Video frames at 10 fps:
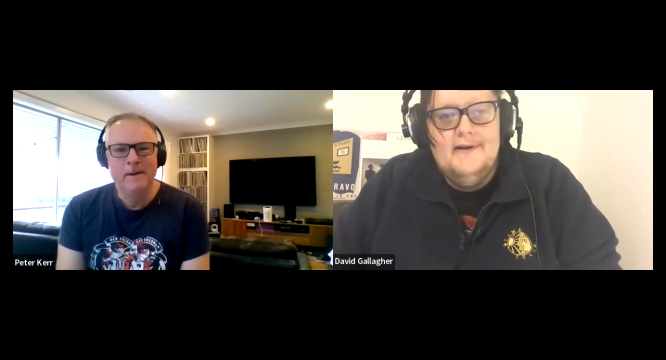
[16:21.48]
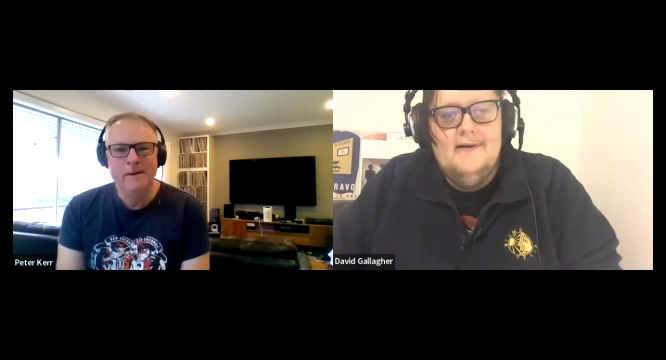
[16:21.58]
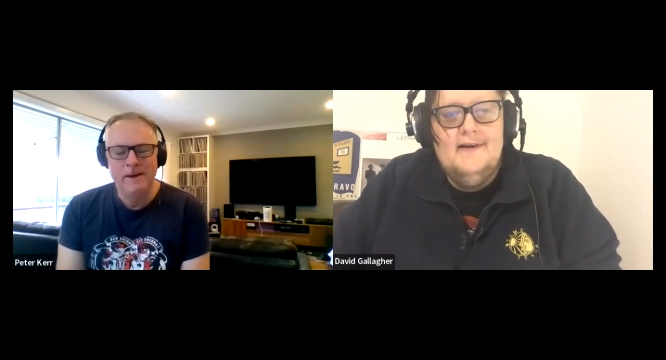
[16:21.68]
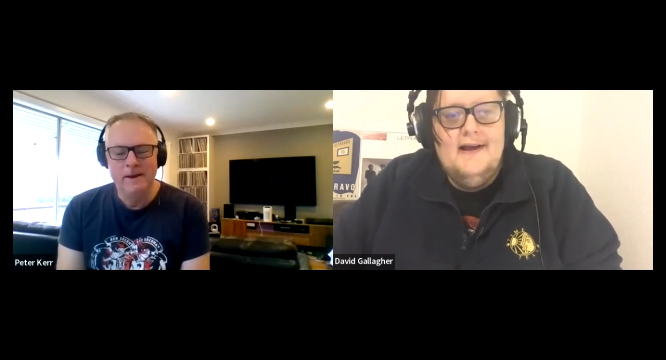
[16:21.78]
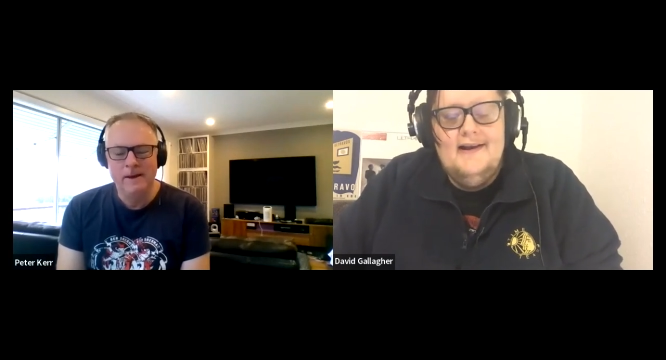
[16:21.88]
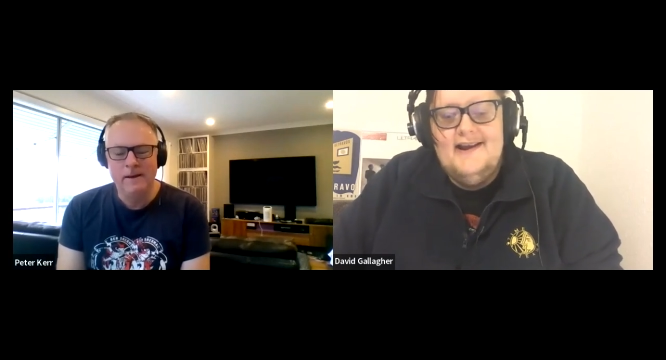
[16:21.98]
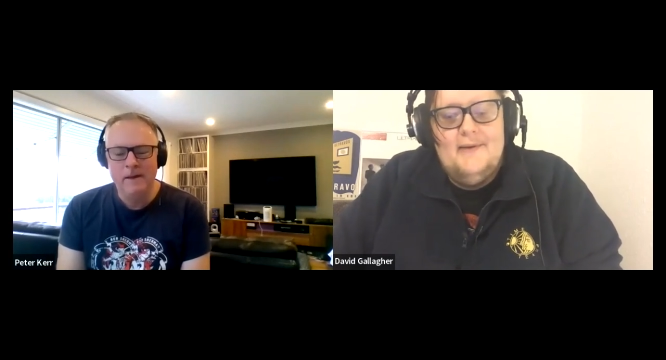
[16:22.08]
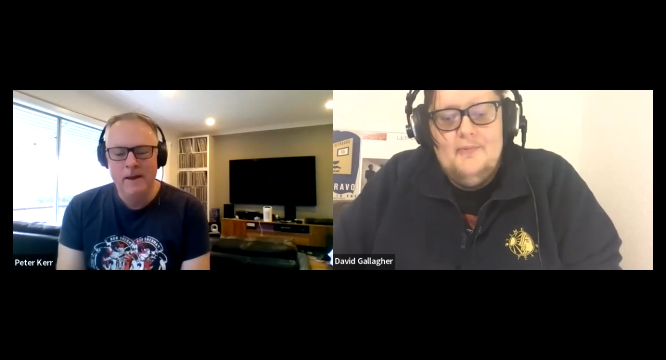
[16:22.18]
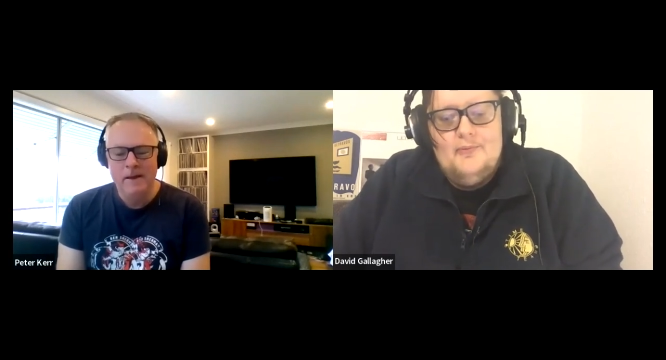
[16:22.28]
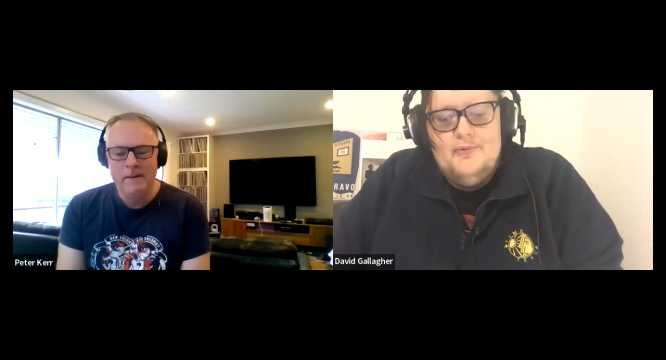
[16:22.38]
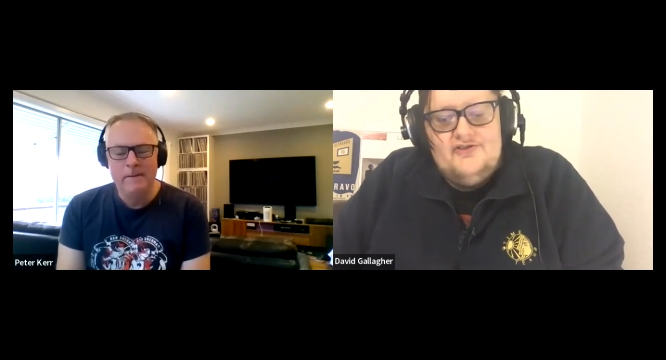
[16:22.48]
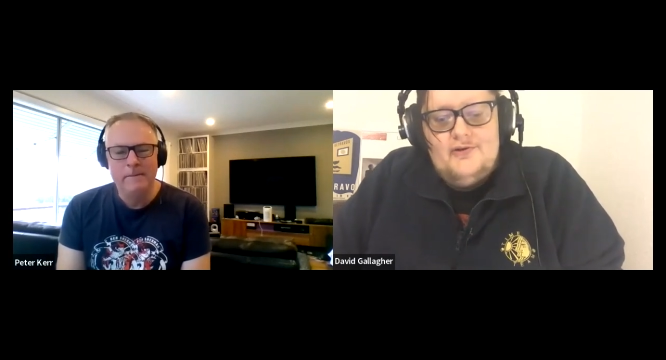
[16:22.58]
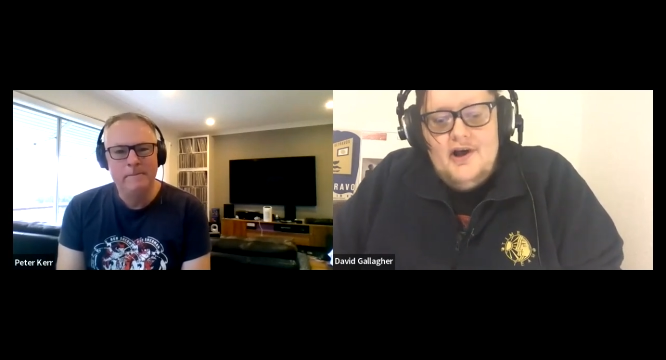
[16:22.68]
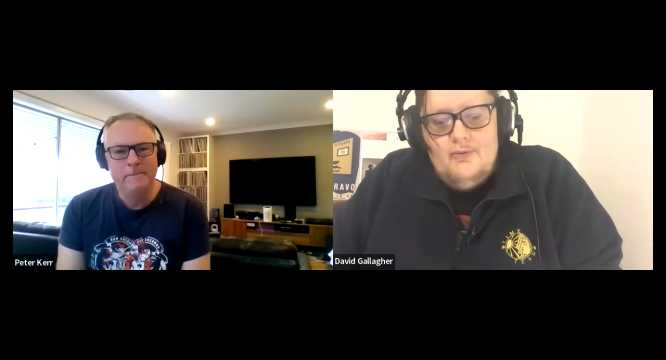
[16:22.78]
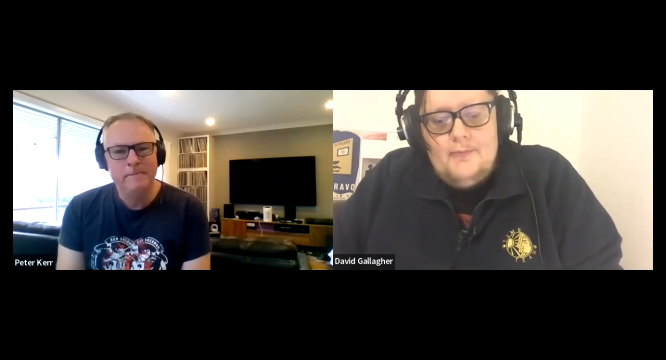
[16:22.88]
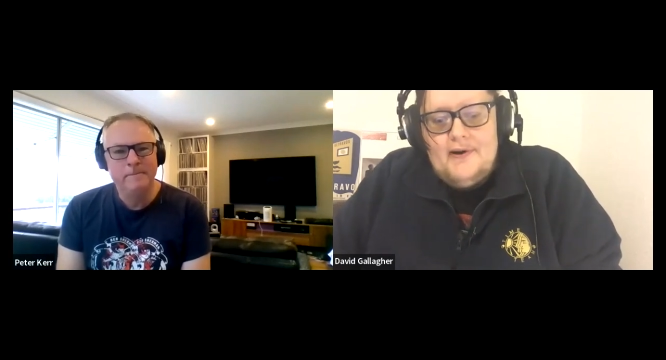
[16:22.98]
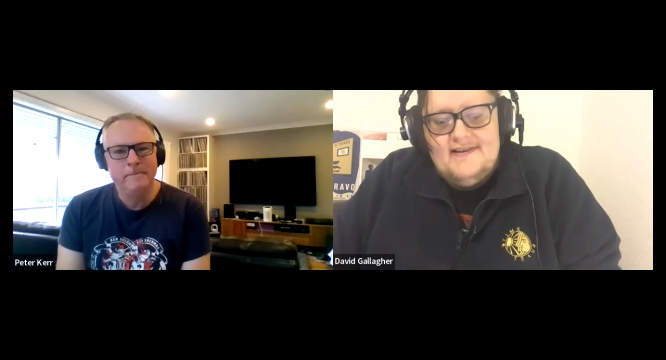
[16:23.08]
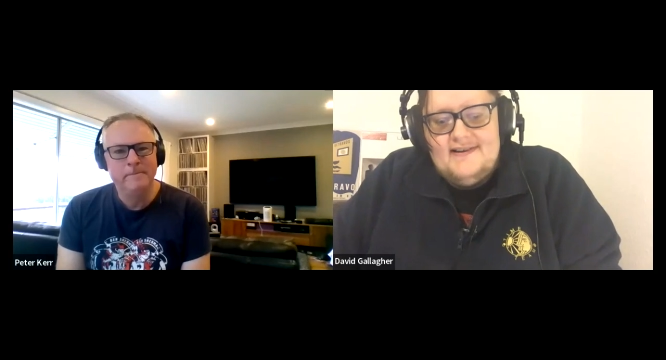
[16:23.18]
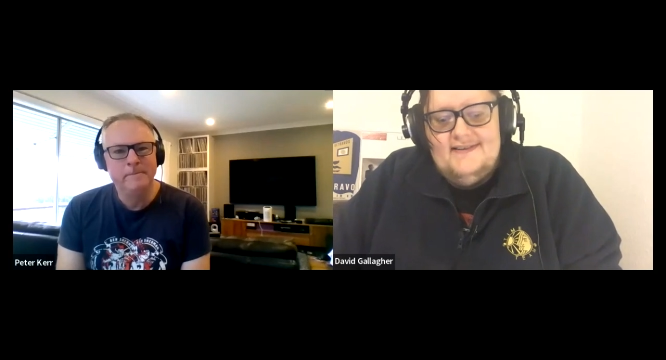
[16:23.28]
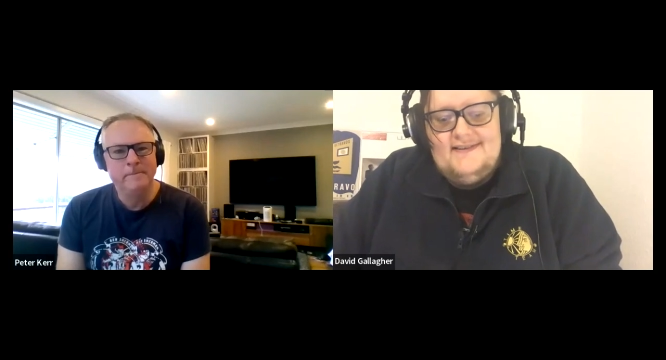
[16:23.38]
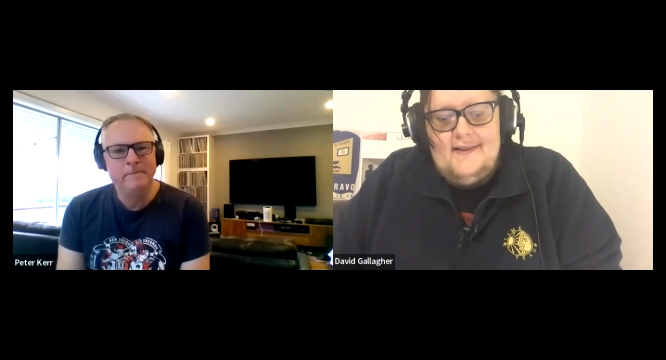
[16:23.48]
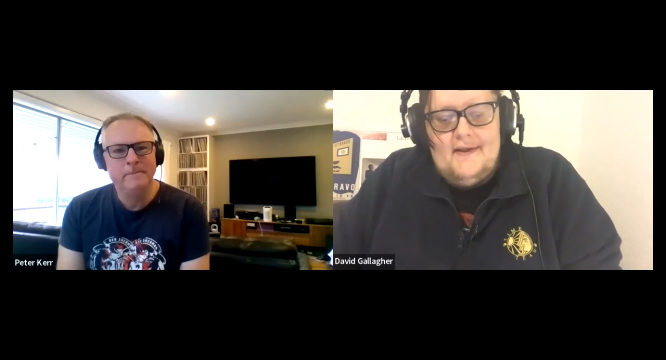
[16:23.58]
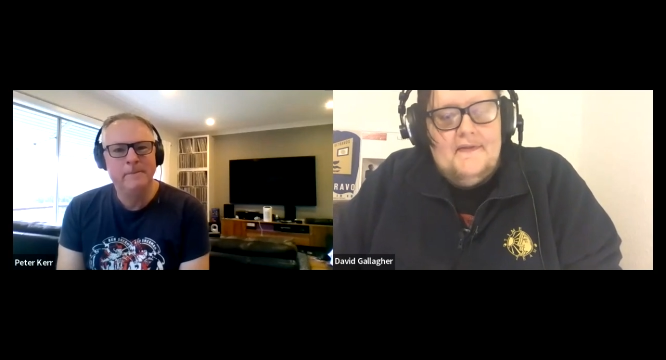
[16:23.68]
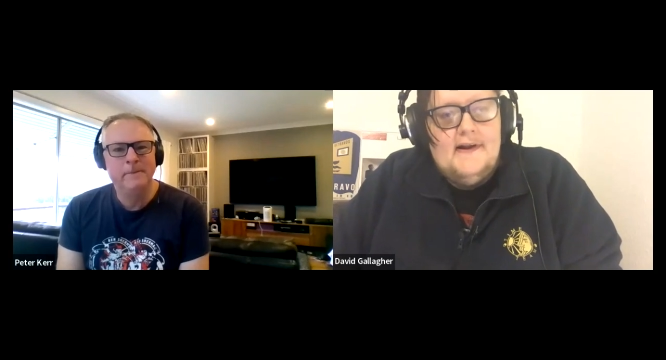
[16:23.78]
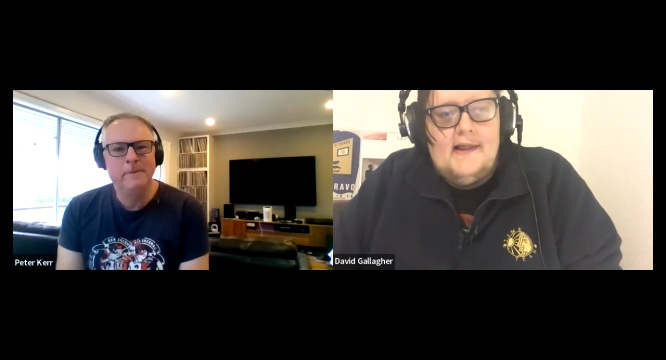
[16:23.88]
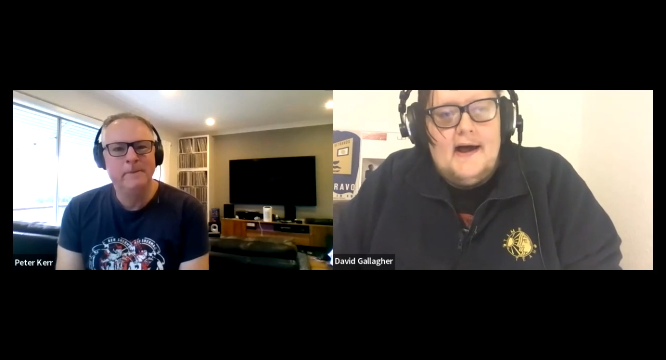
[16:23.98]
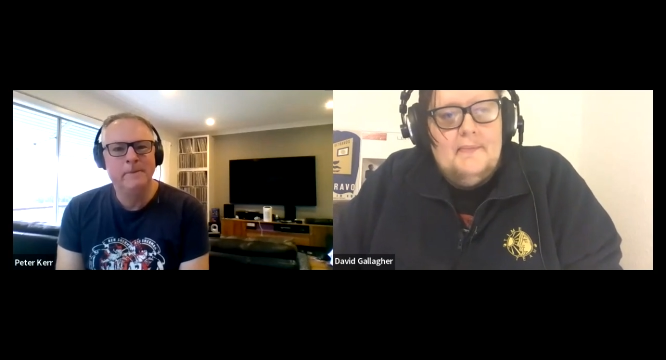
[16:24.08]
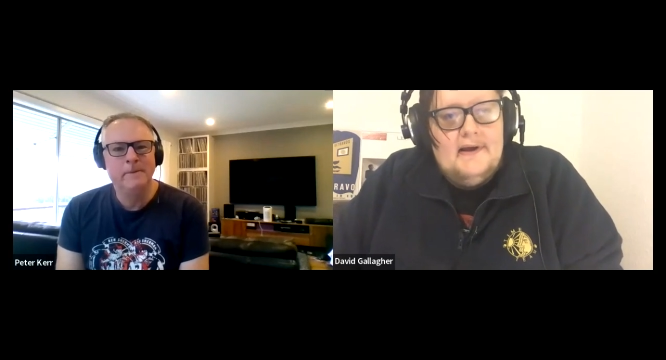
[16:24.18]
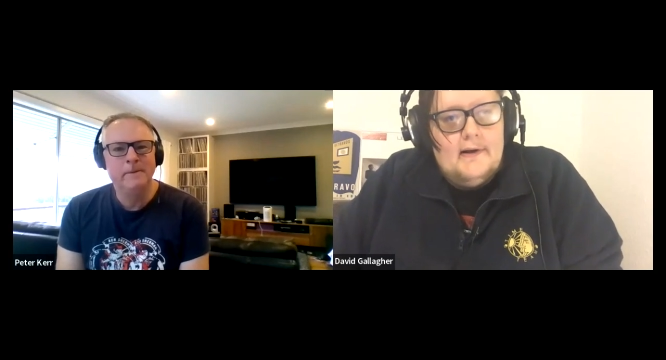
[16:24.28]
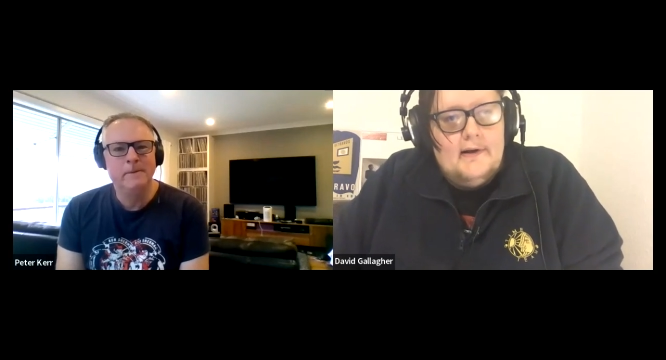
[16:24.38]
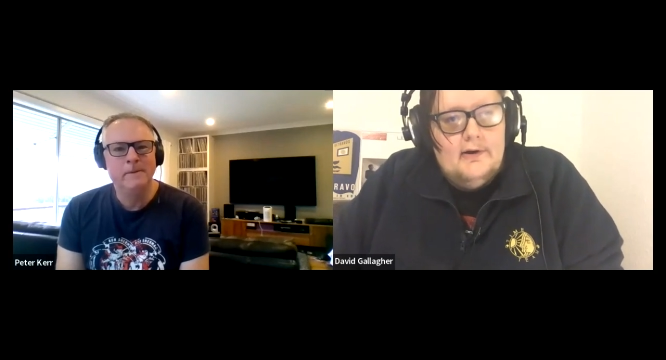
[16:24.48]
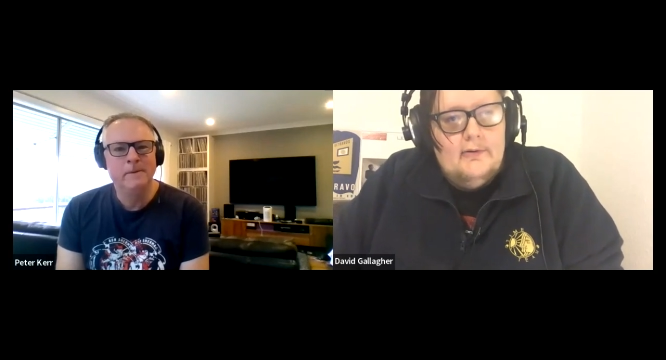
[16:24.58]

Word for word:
Speaker 1: Yeah. Yeah. And again, we're, we're, practically still in the glam era,